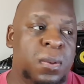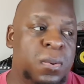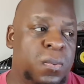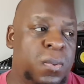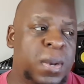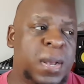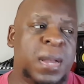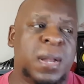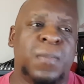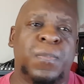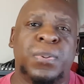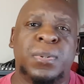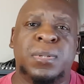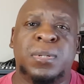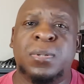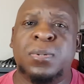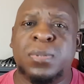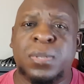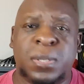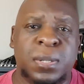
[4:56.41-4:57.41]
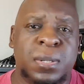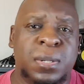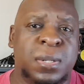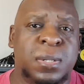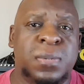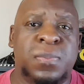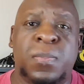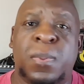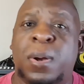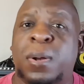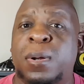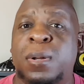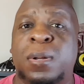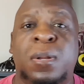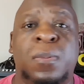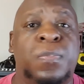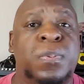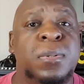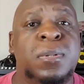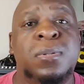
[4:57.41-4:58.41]
what kind of producing does Maudy
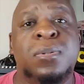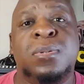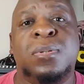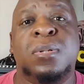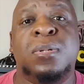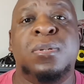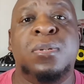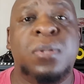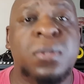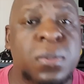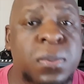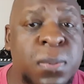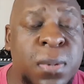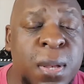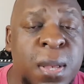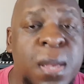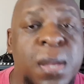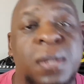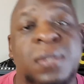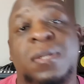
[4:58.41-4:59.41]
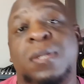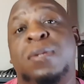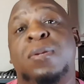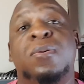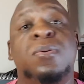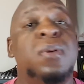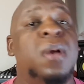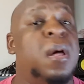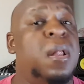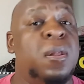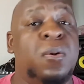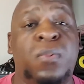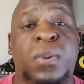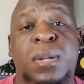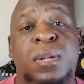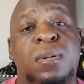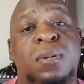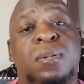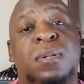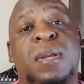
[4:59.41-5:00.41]
the producer do? Because I know y'all are
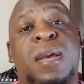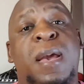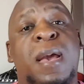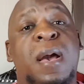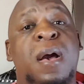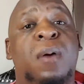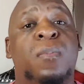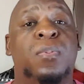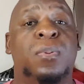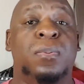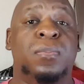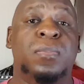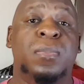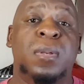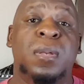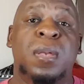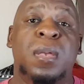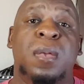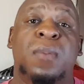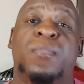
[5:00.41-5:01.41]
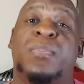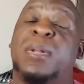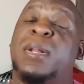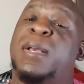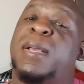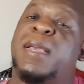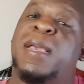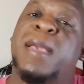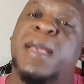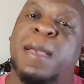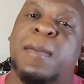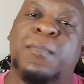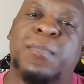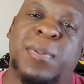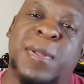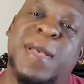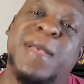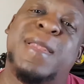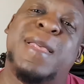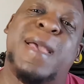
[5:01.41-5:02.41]
waiting on the album, but I can't
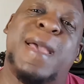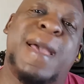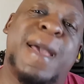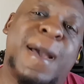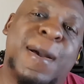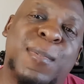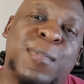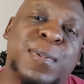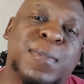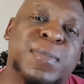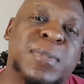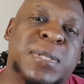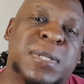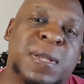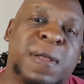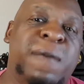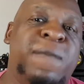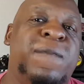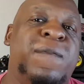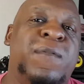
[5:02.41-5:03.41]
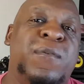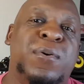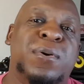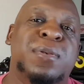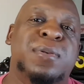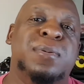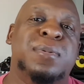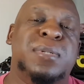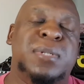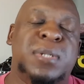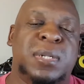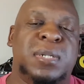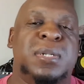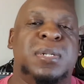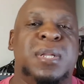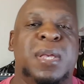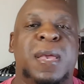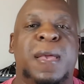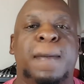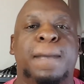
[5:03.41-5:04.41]
play the album stuff for you
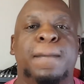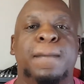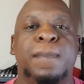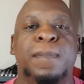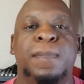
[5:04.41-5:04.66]
just yet.